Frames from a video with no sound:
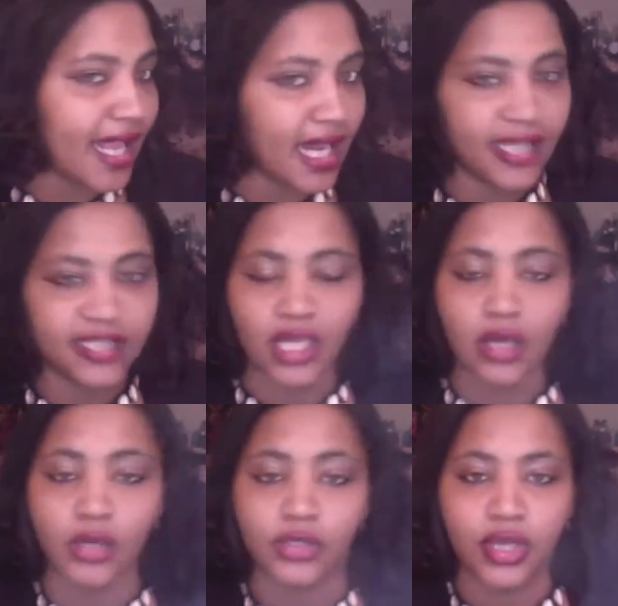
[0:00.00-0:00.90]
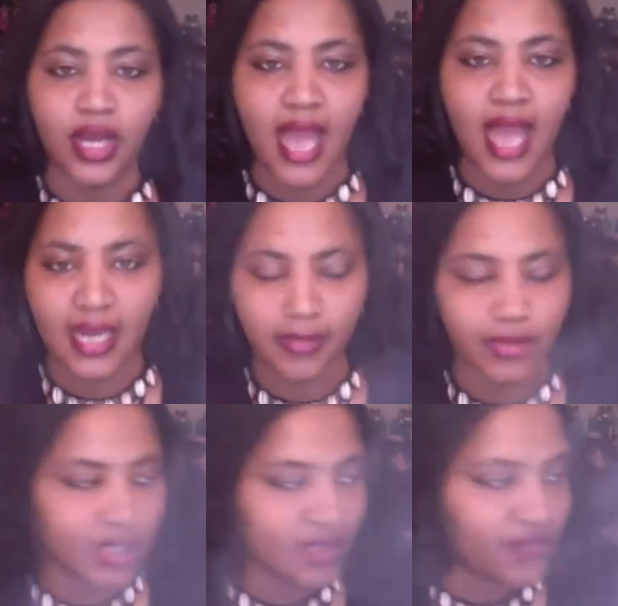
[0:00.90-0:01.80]
getting sales or you're not getting
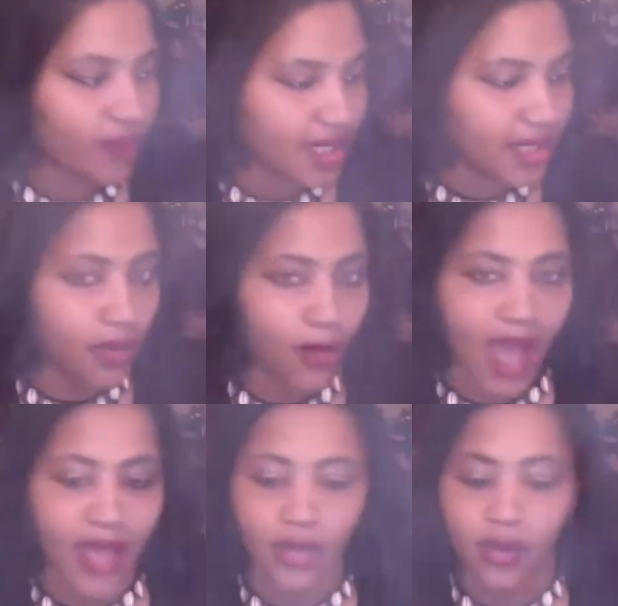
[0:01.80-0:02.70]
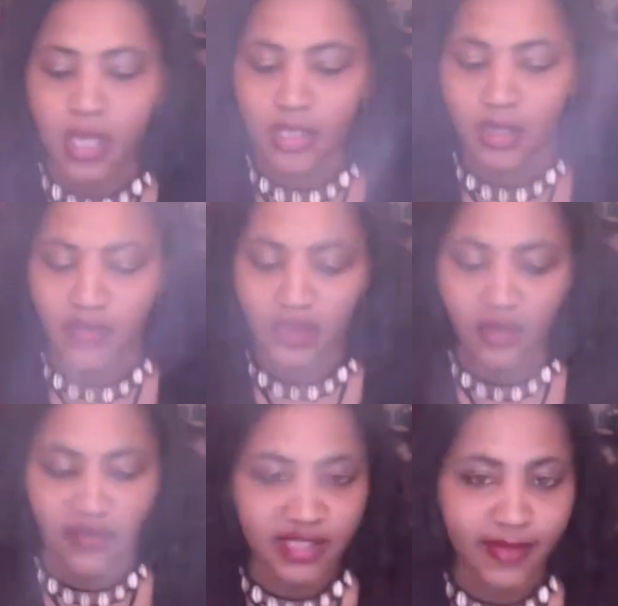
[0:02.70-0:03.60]
booked for a little while, you know, the
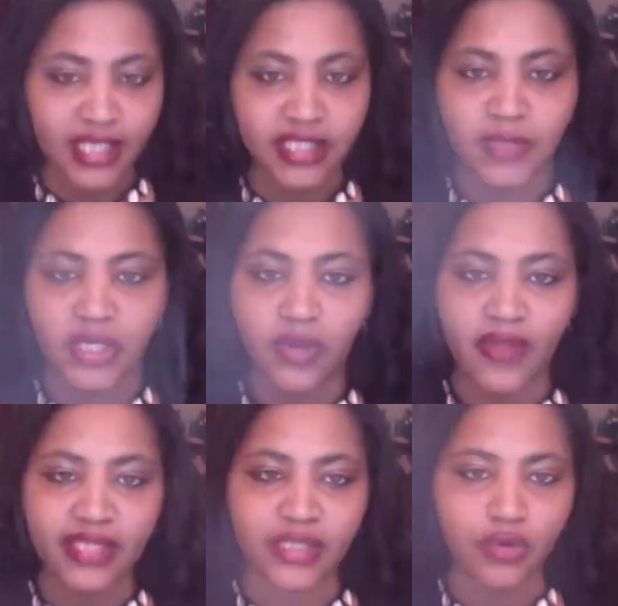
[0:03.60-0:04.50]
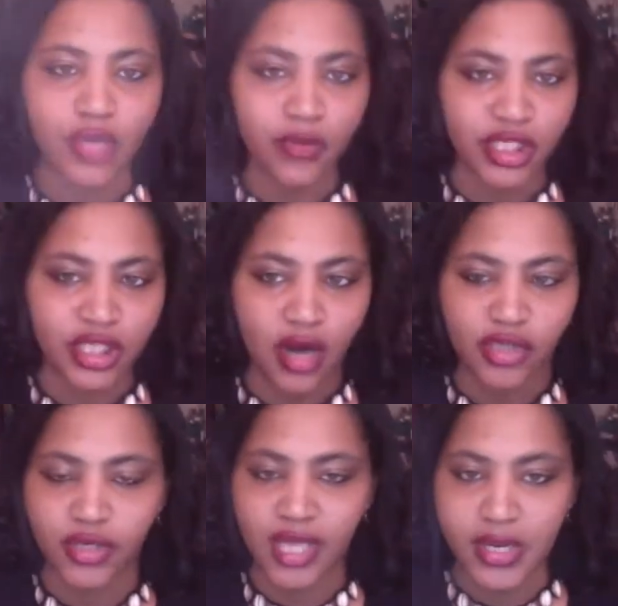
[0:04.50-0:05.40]
universe might just be doing that so you can recharge
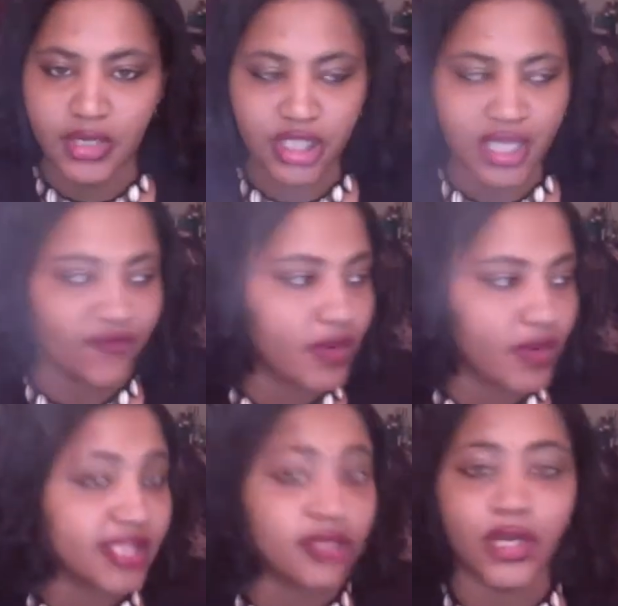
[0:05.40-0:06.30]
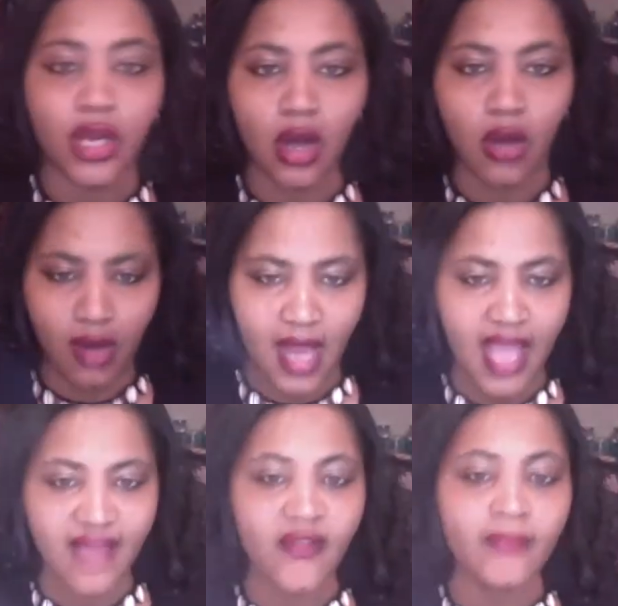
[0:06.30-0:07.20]
your energy and focus on your own
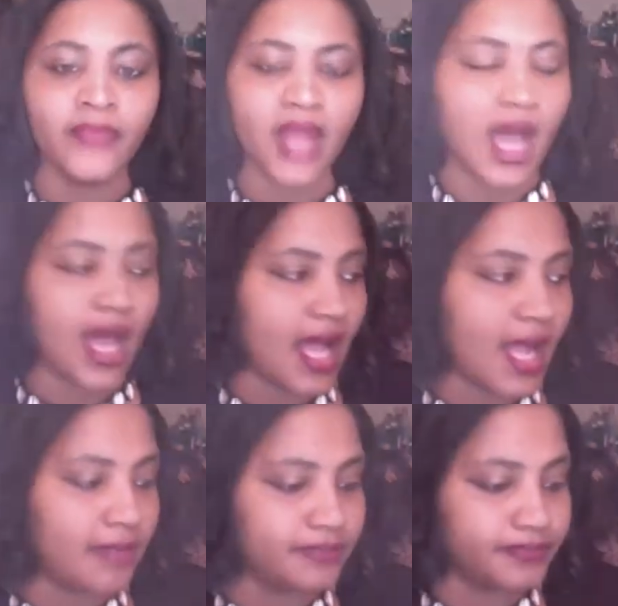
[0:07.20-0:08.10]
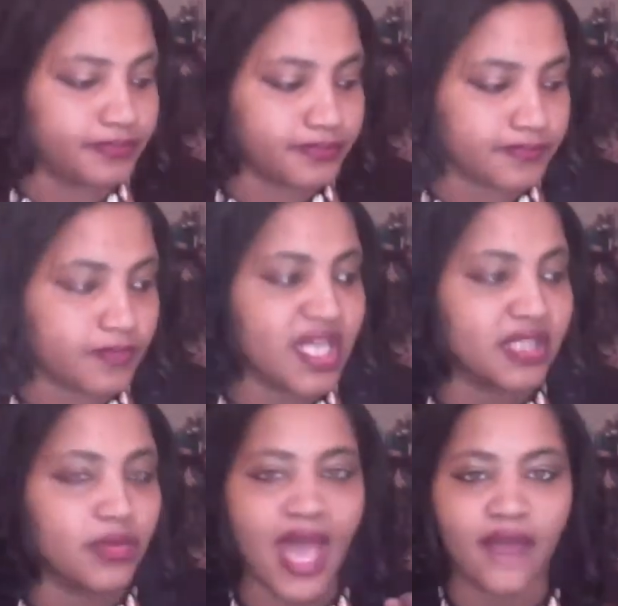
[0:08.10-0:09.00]
life. Because
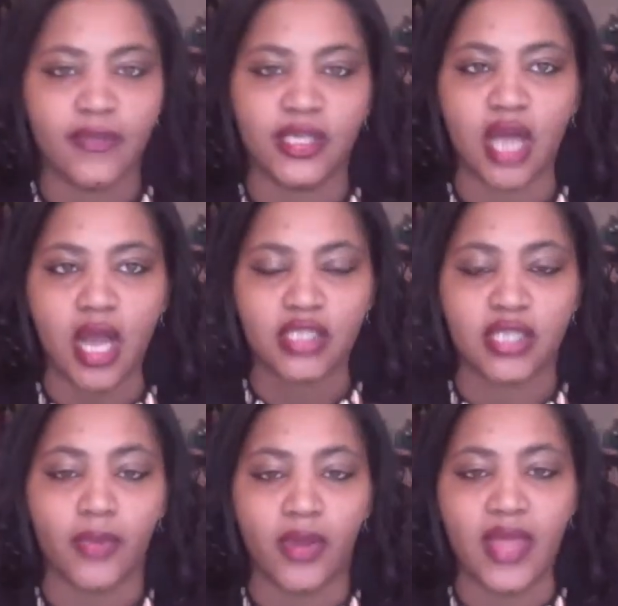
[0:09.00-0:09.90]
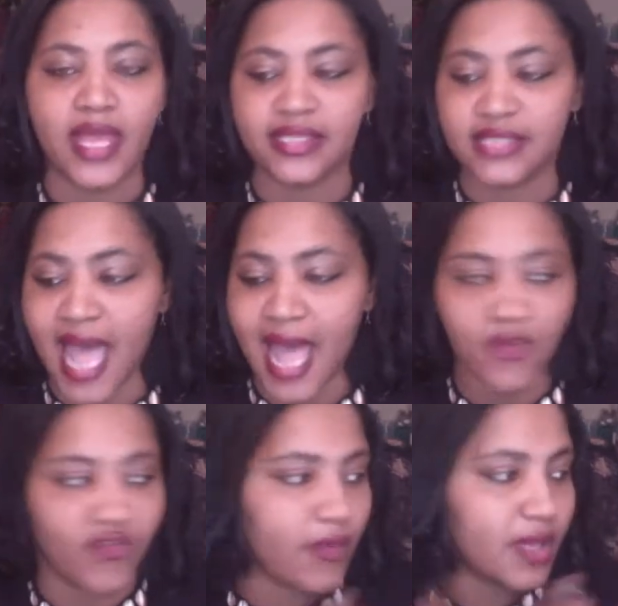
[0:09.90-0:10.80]
we have to be charged up on the inside
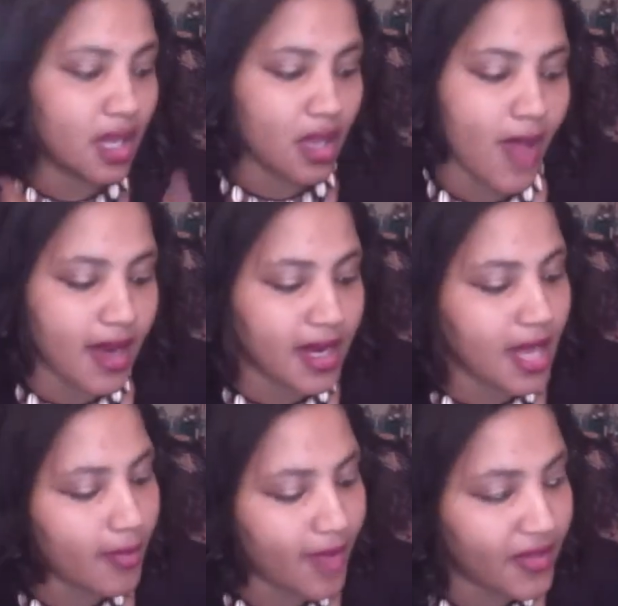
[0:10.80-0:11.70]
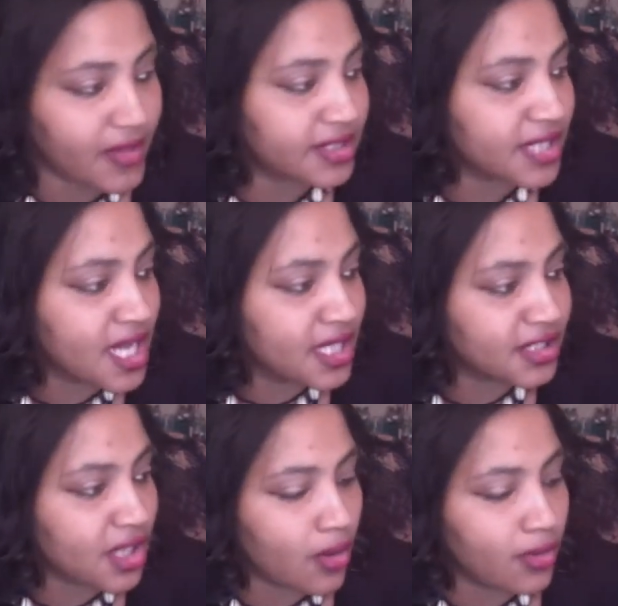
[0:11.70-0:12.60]
before we can go out and help others.
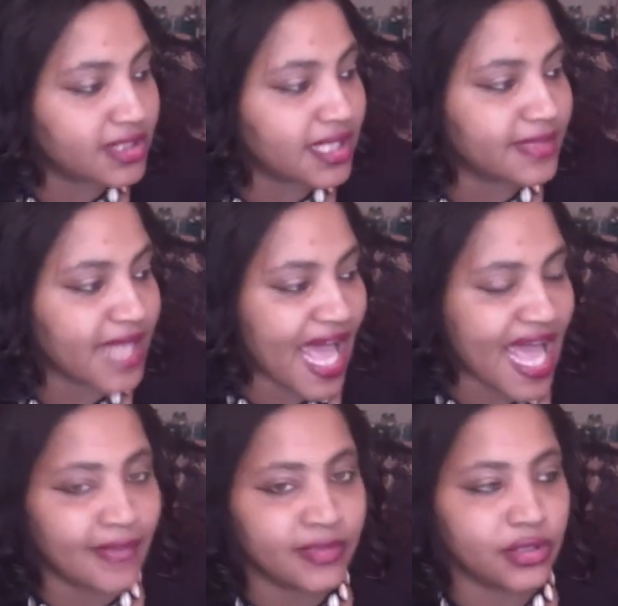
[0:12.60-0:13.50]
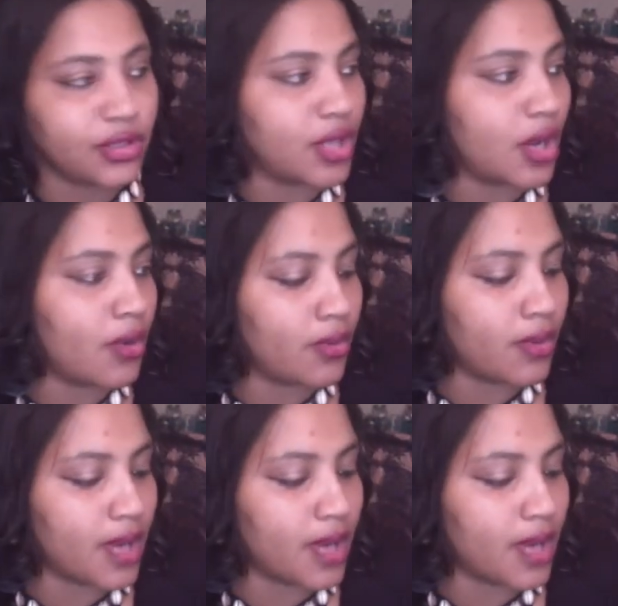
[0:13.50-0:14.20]
So sometimes, you know,